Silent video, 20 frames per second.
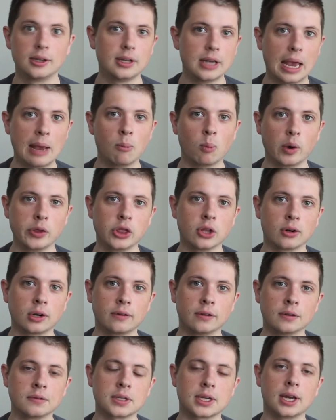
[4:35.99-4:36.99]
in
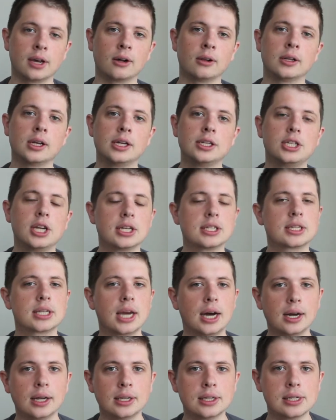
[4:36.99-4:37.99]
1/35th scale, just
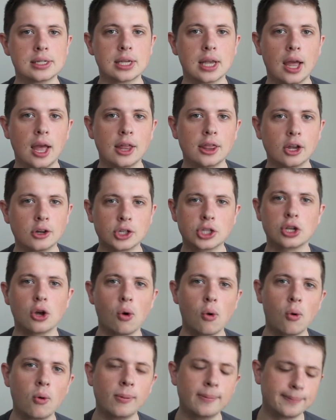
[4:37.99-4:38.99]
because they're
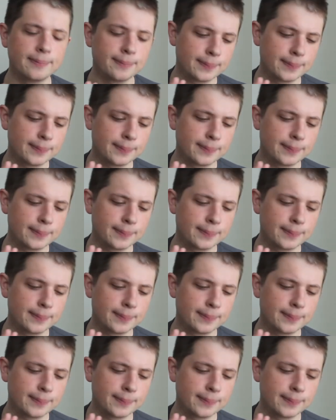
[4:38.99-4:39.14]
so